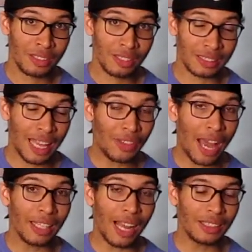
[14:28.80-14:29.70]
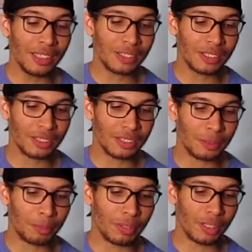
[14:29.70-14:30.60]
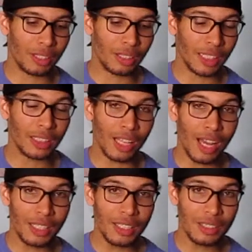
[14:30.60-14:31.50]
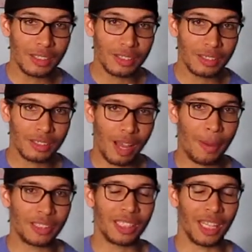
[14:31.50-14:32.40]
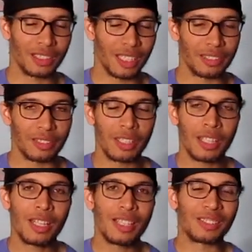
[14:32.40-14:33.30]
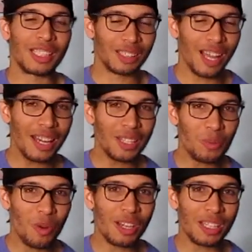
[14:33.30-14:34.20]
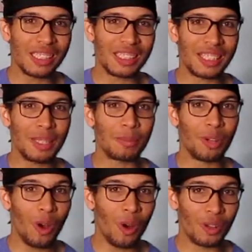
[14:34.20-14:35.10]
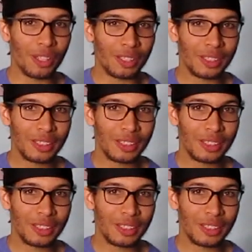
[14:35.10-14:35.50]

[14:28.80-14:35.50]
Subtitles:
Cause I think the Leilani, I'm about to say Kaylani. Leilani wanted it to keep going.